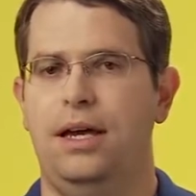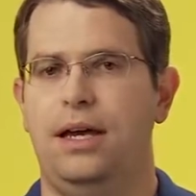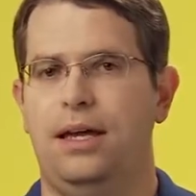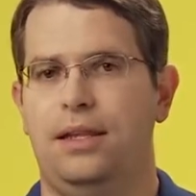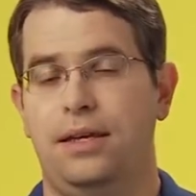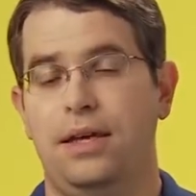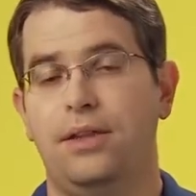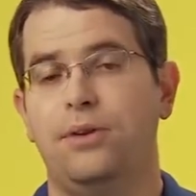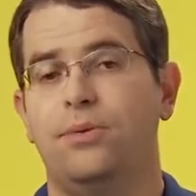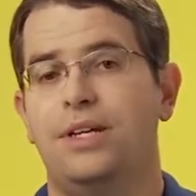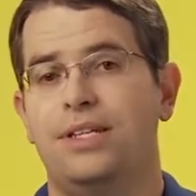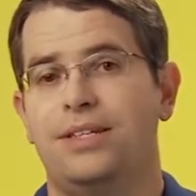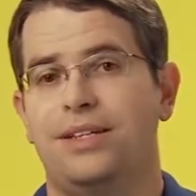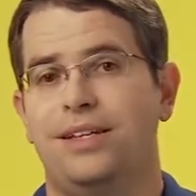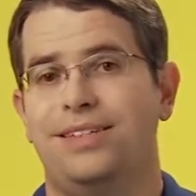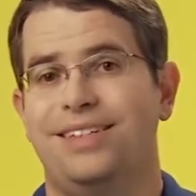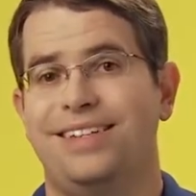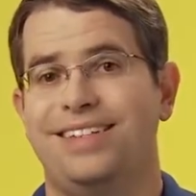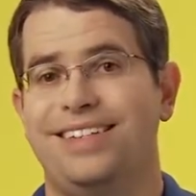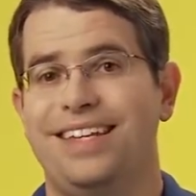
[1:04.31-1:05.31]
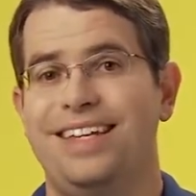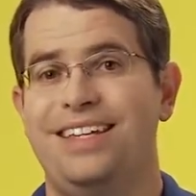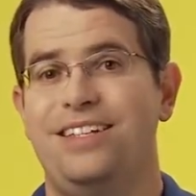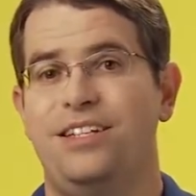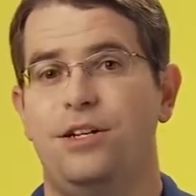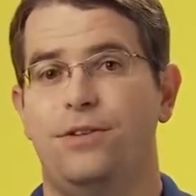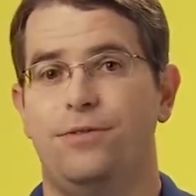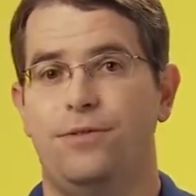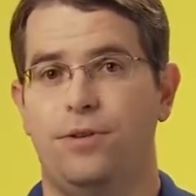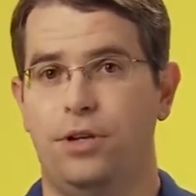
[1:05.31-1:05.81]
And the other reason is it's
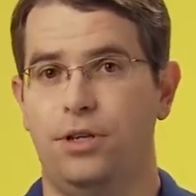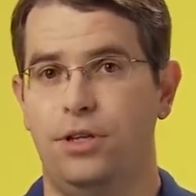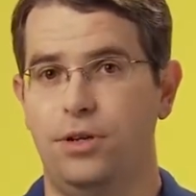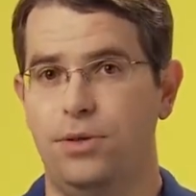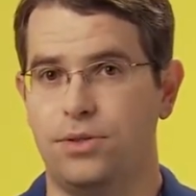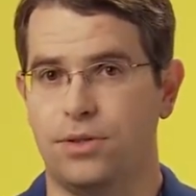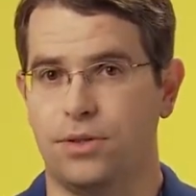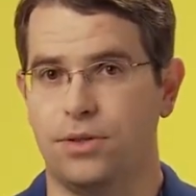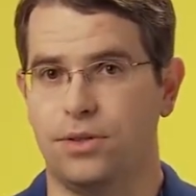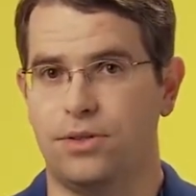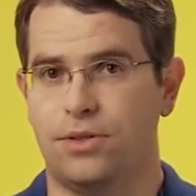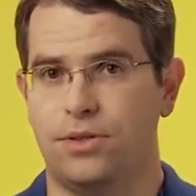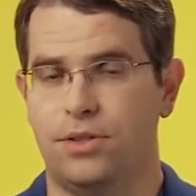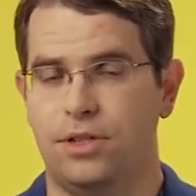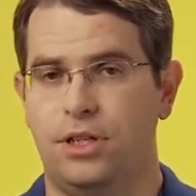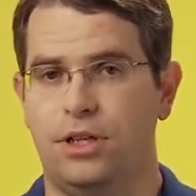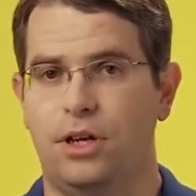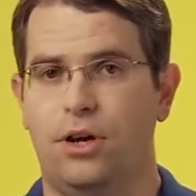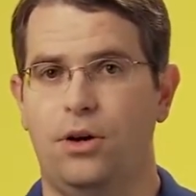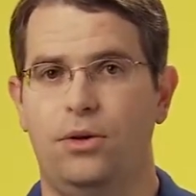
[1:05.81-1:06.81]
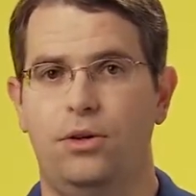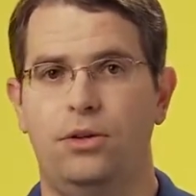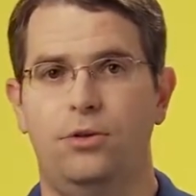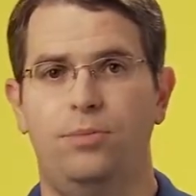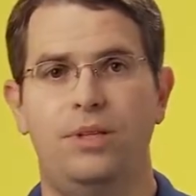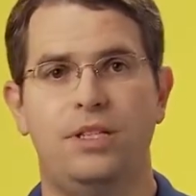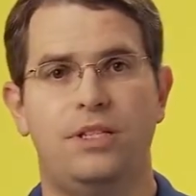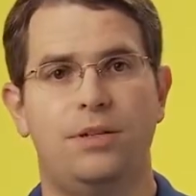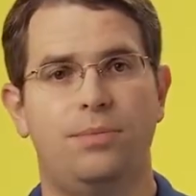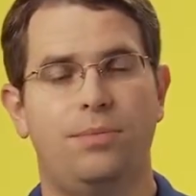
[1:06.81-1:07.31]
easier for users. You know, you'd
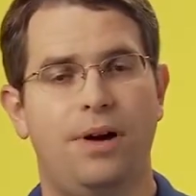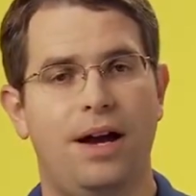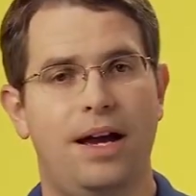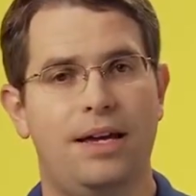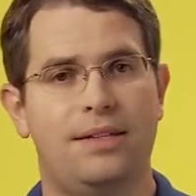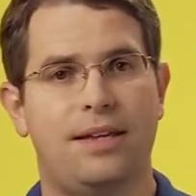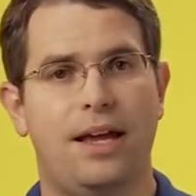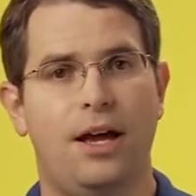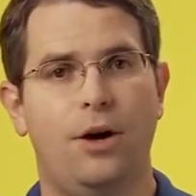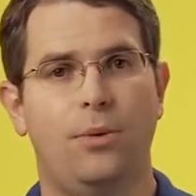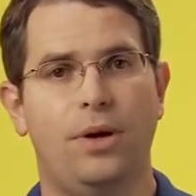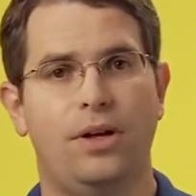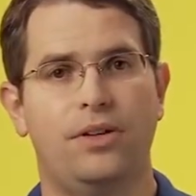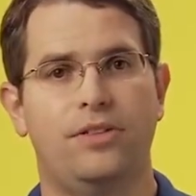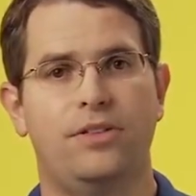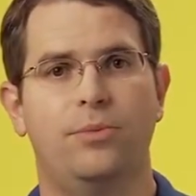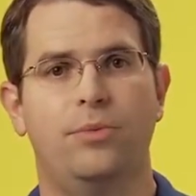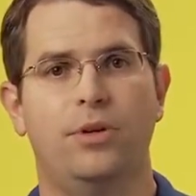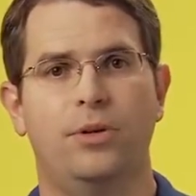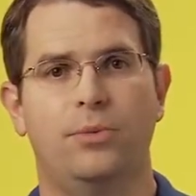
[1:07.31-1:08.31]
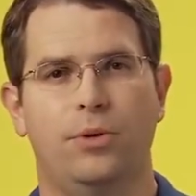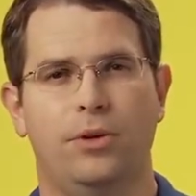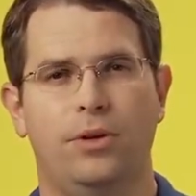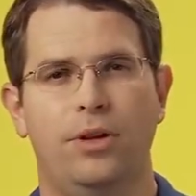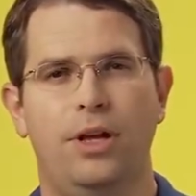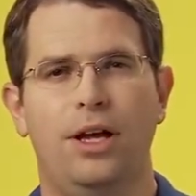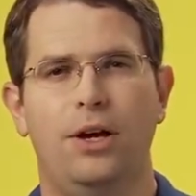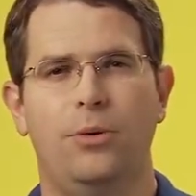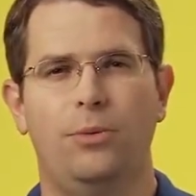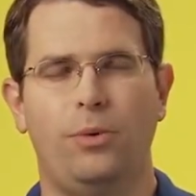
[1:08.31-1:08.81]
be surprised how well someone will
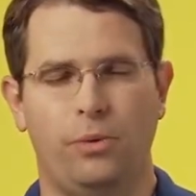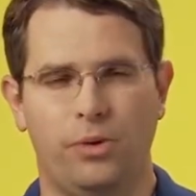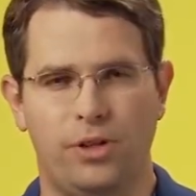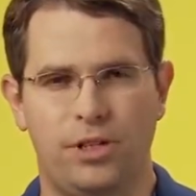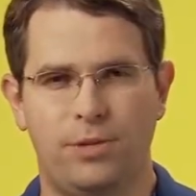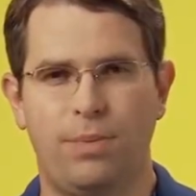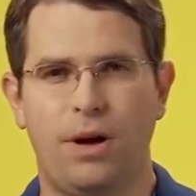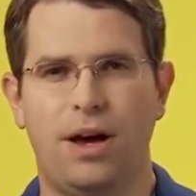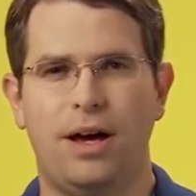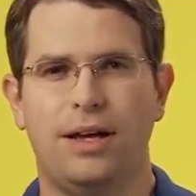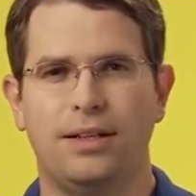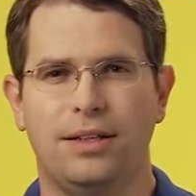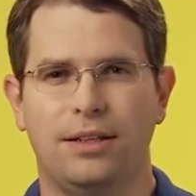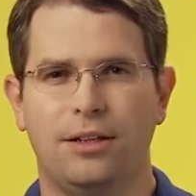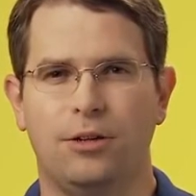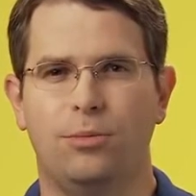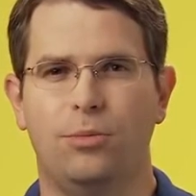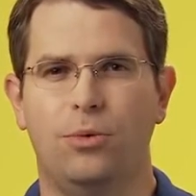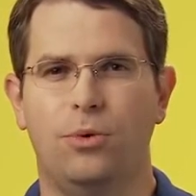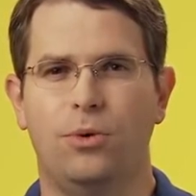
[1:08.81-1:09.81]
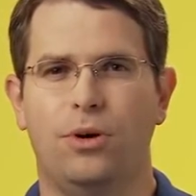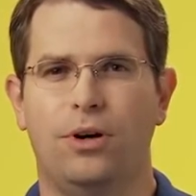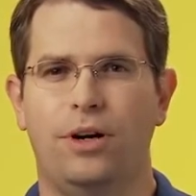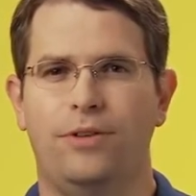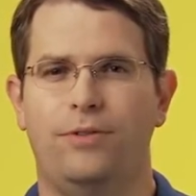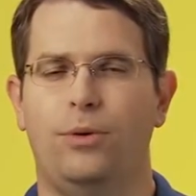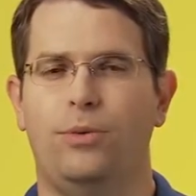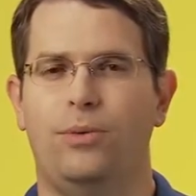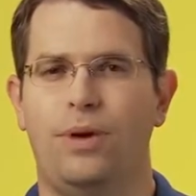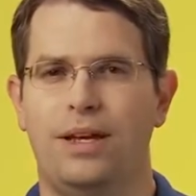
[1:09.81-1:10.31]
respond a little more
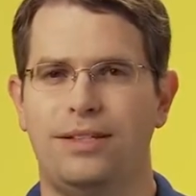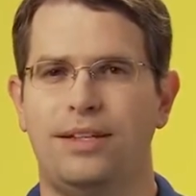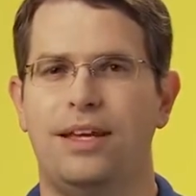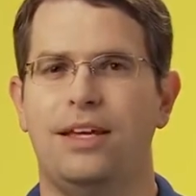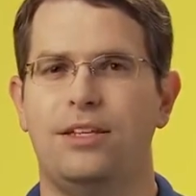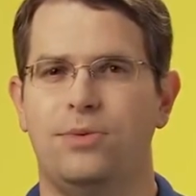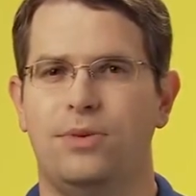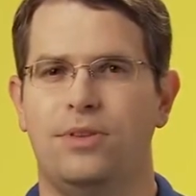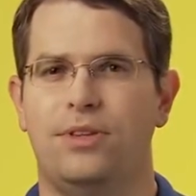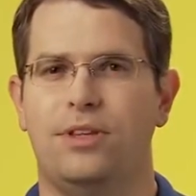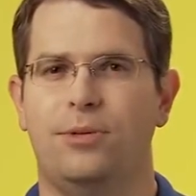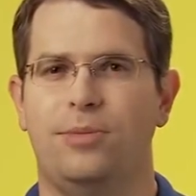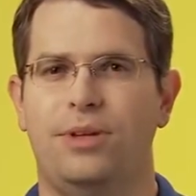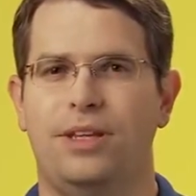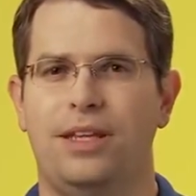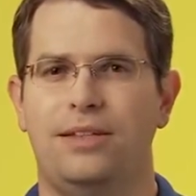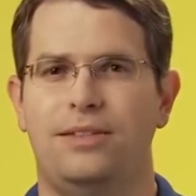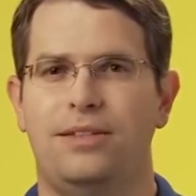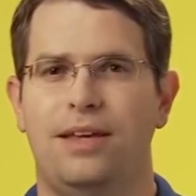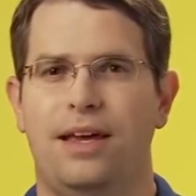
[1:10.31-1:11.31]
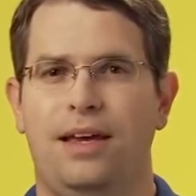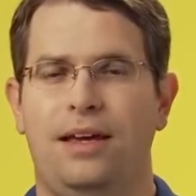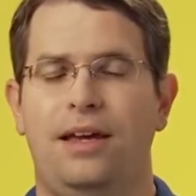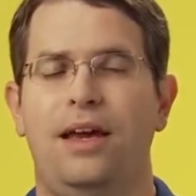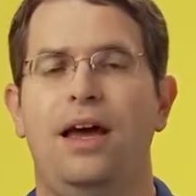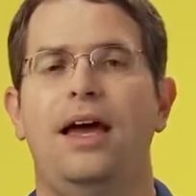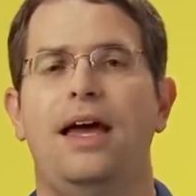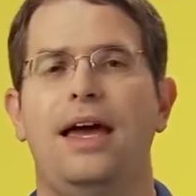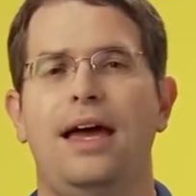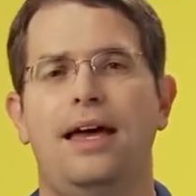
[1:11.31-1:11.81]
if it resonates with them and they say,
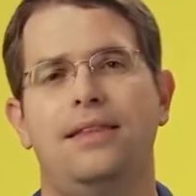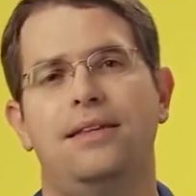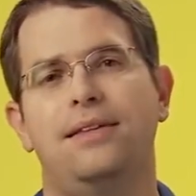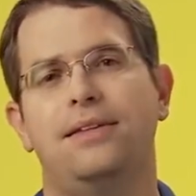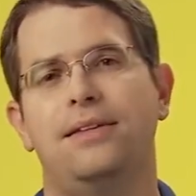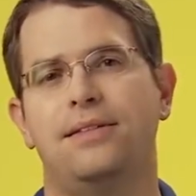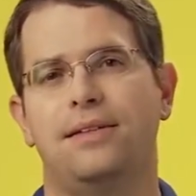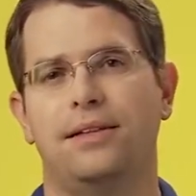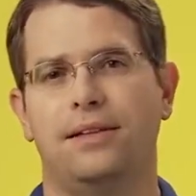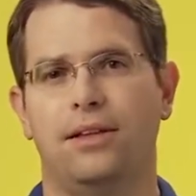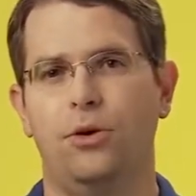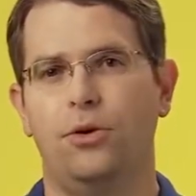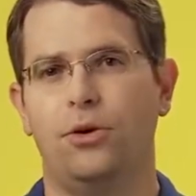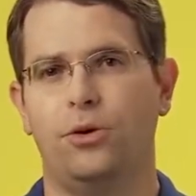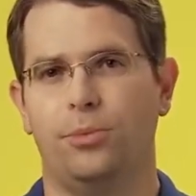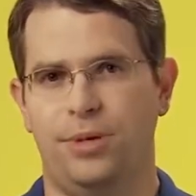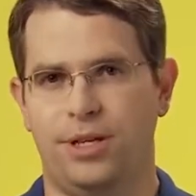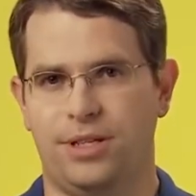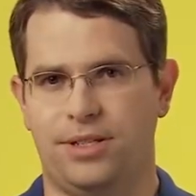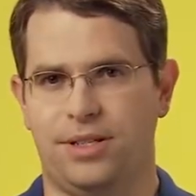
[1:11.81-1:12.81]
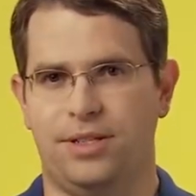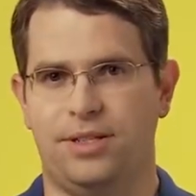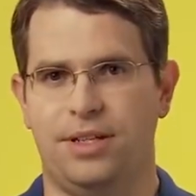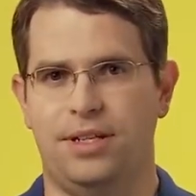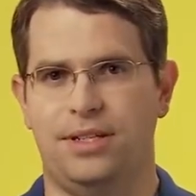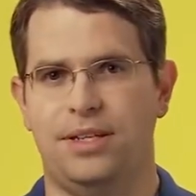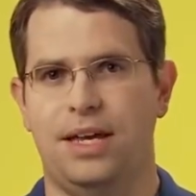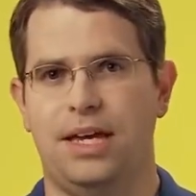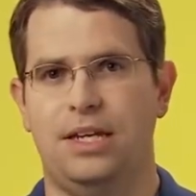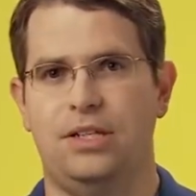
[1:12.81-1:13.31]
hey, this is a local business.
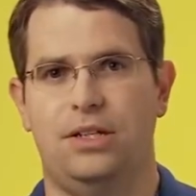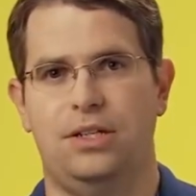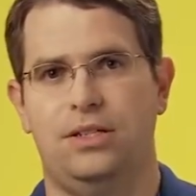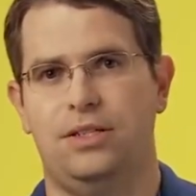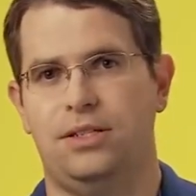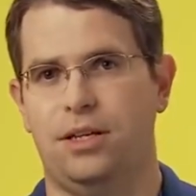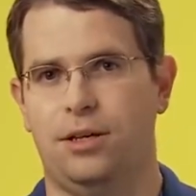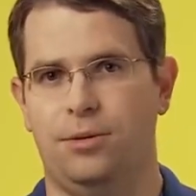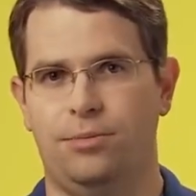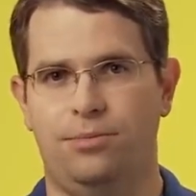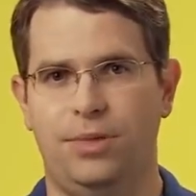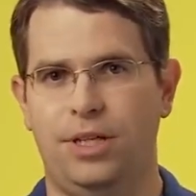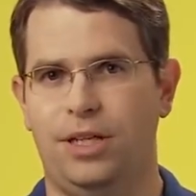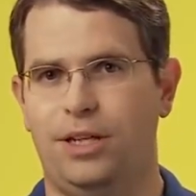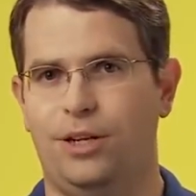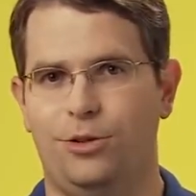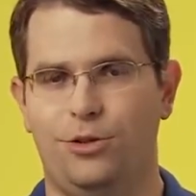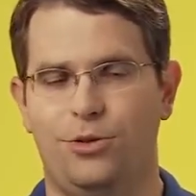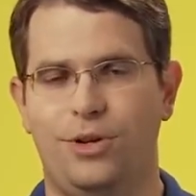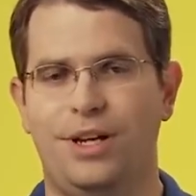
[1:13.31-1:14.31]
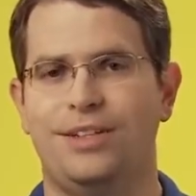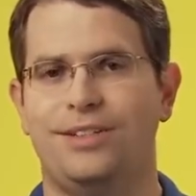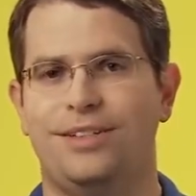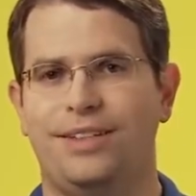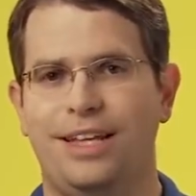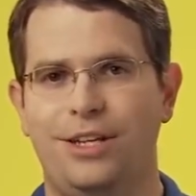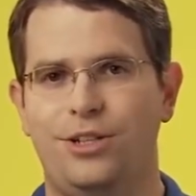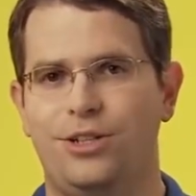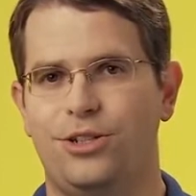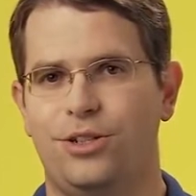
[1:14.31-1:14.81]
It's not just some,
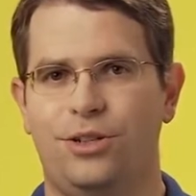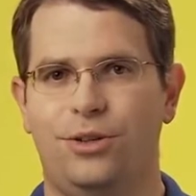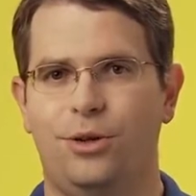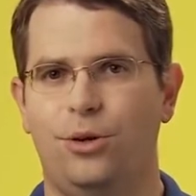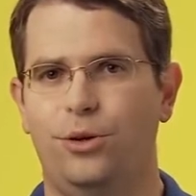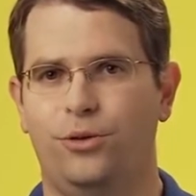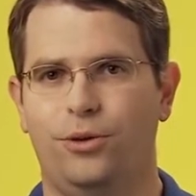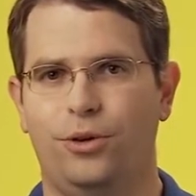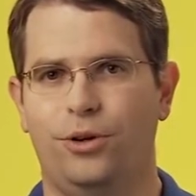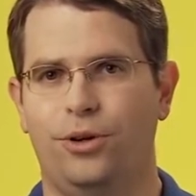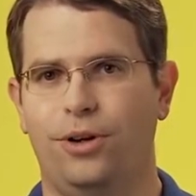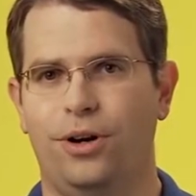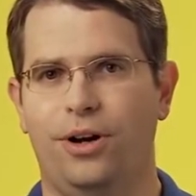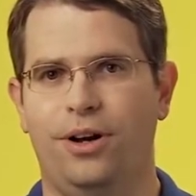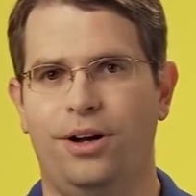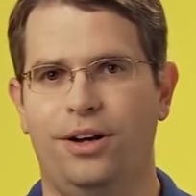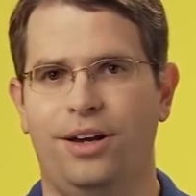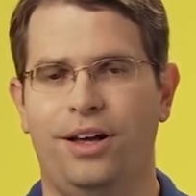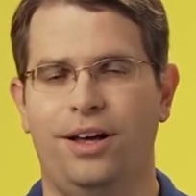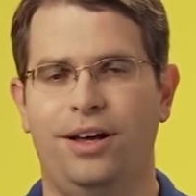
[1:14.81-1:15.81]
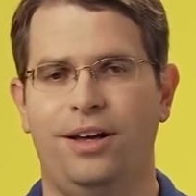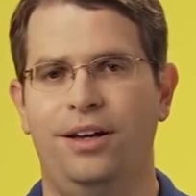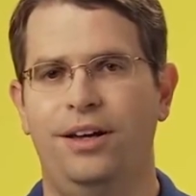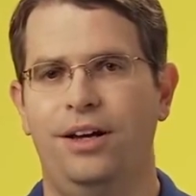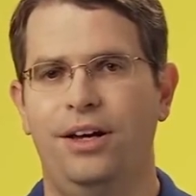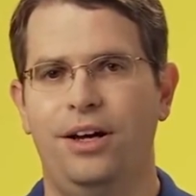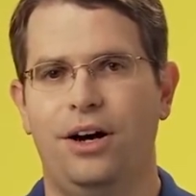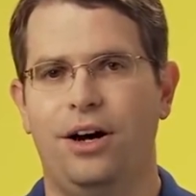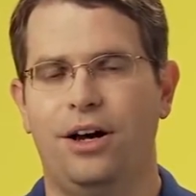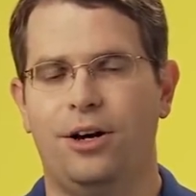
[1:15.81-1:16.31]
translation over on a
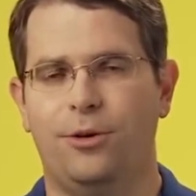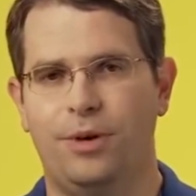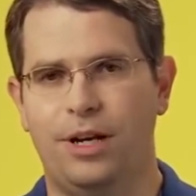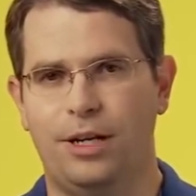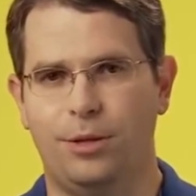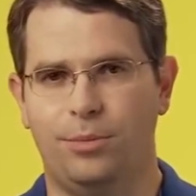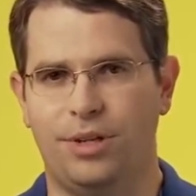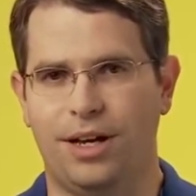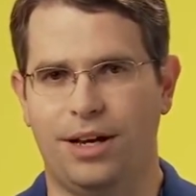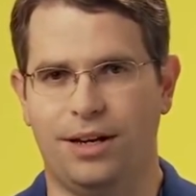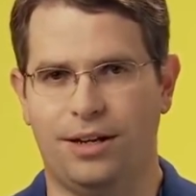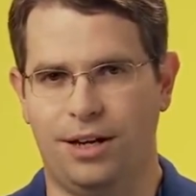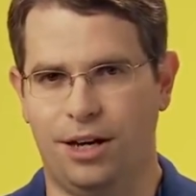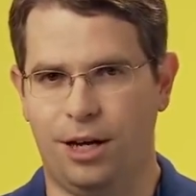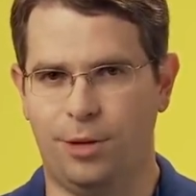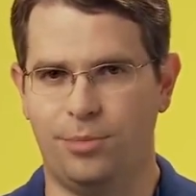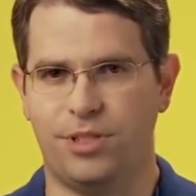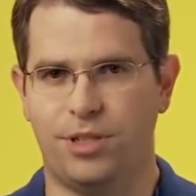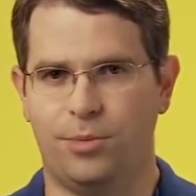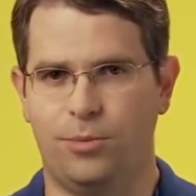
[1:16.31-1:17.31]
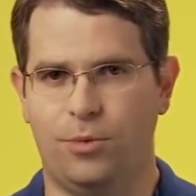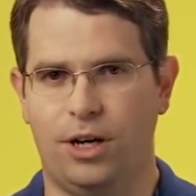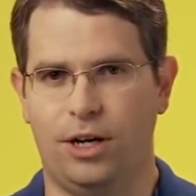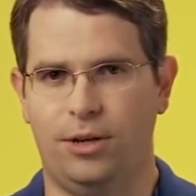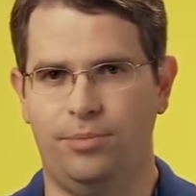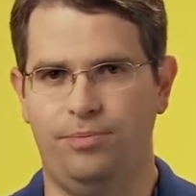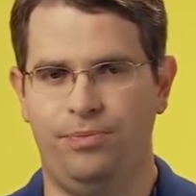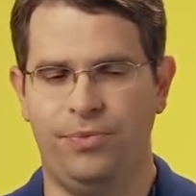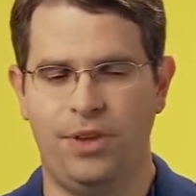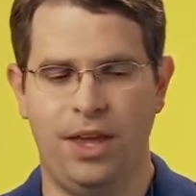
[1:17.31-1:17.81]
random.com somewhere.